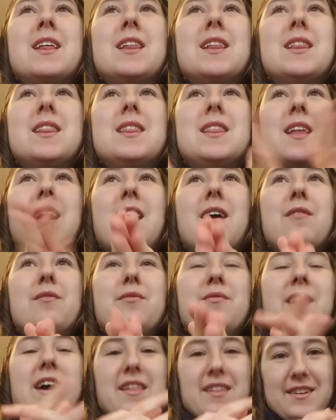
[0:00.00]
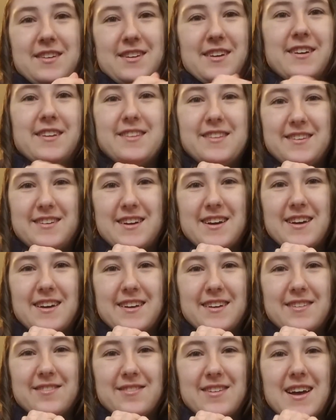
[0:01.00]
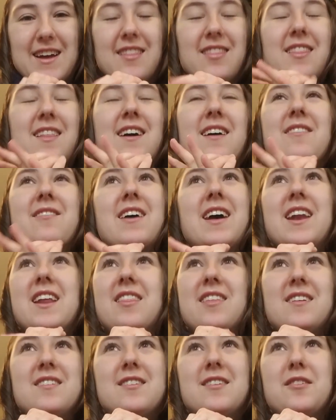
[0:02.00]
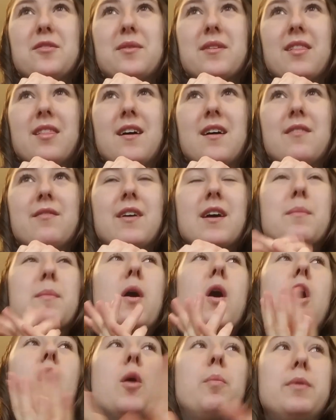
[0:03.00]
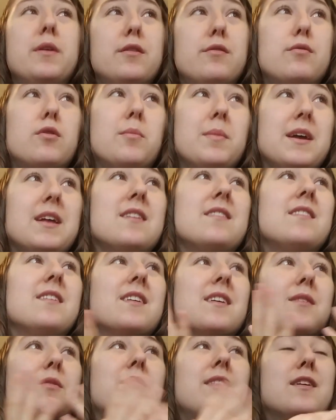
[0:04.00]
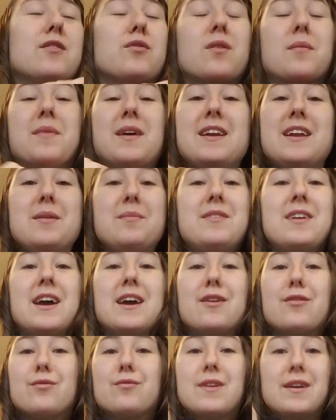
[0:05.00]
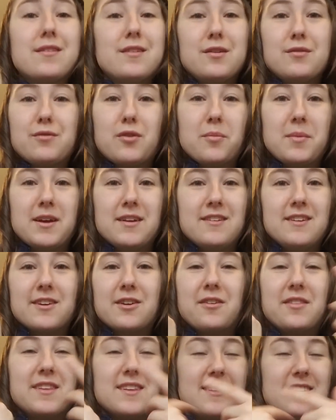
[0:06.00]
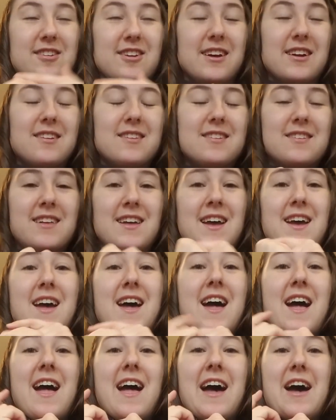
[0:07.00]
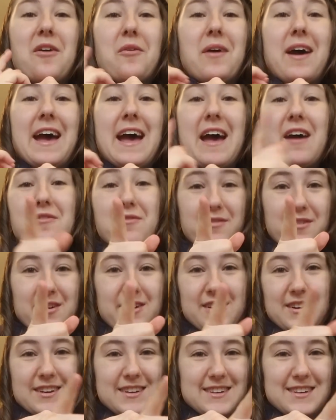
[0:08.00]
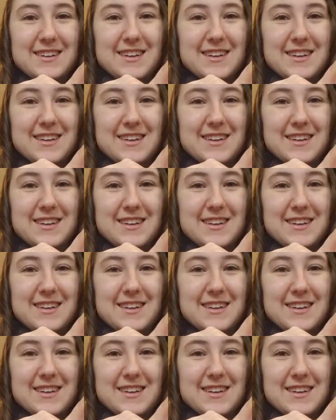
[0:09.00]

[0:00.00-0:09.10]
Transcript: love Valentine's Day. I love anything to do with love. I'm a hopeless romantic. That's why my name tag is Resident Romantic on this channel. However,